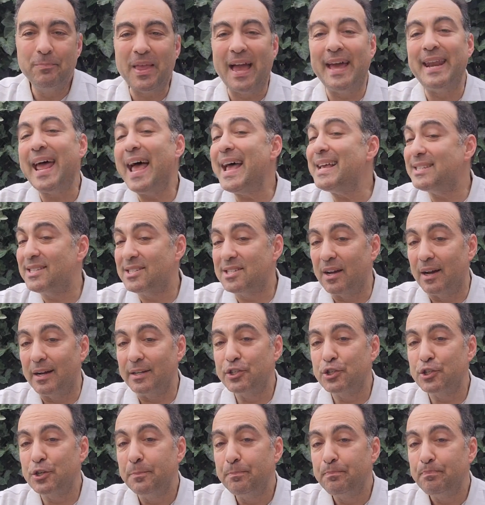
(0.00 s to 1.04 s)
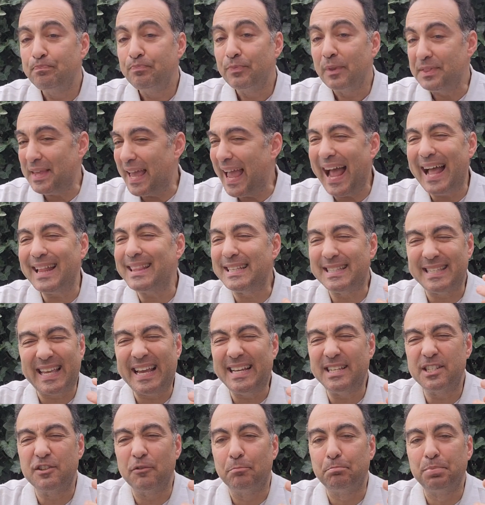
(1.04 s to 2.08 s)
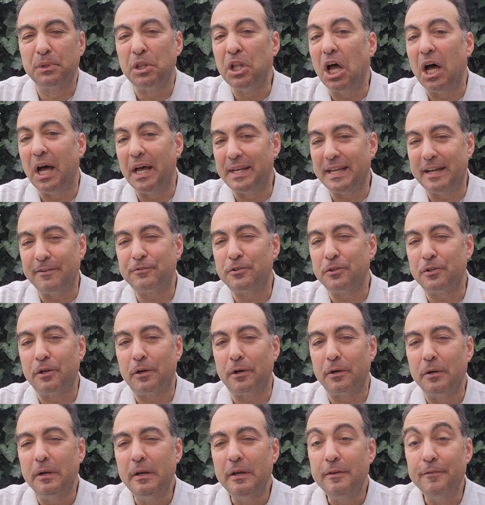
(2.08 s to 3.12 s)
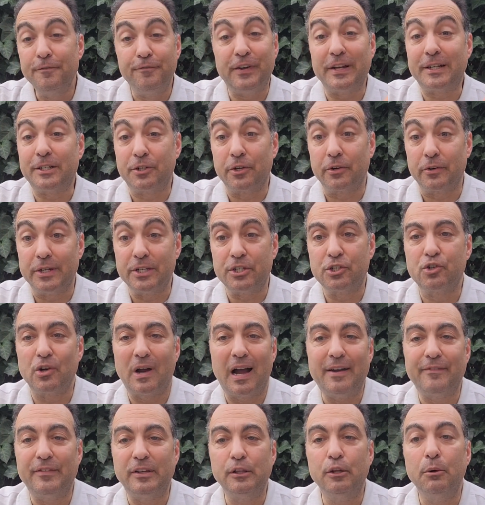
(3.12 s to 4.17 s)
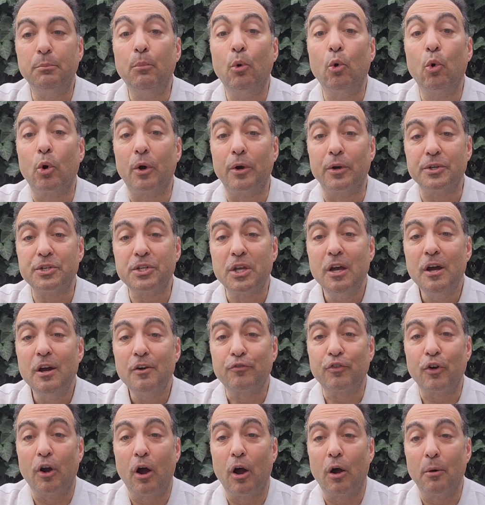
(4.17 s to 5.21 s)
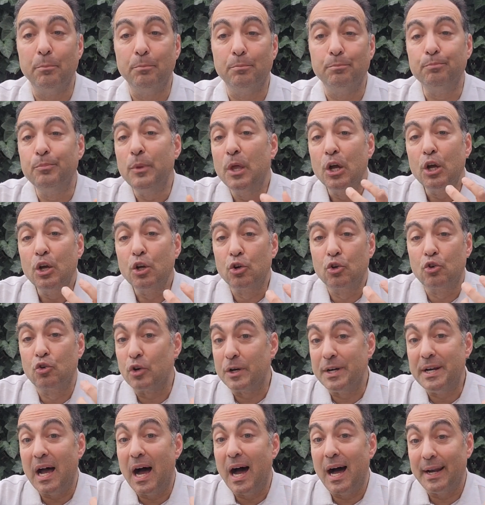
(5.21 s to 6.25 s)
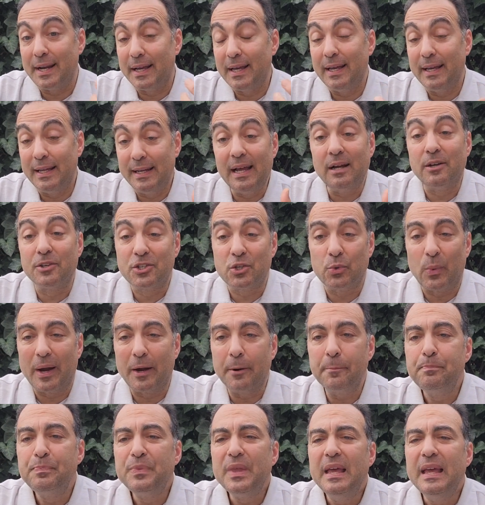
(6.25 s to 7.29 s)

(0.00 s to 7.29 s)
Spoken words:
and as such, they had the taste of blood after their victories driving the Moors from Granada and elsewhere.